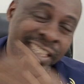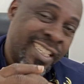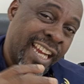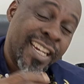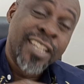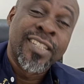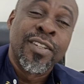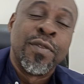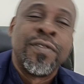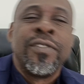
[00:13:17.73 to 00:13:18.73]
designer
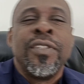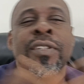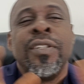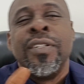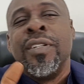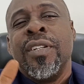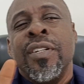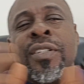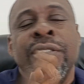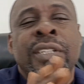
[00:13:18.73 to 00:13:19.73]
stuff.
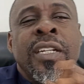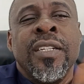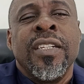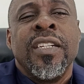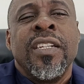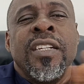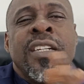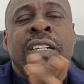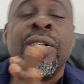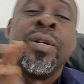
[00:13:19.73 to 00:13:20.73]
You can
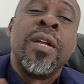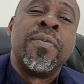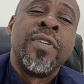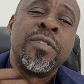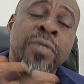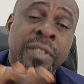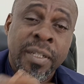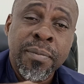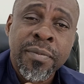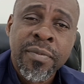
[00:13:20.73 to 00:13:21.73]
collaborate with
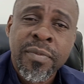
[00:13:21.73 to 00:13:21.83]
them.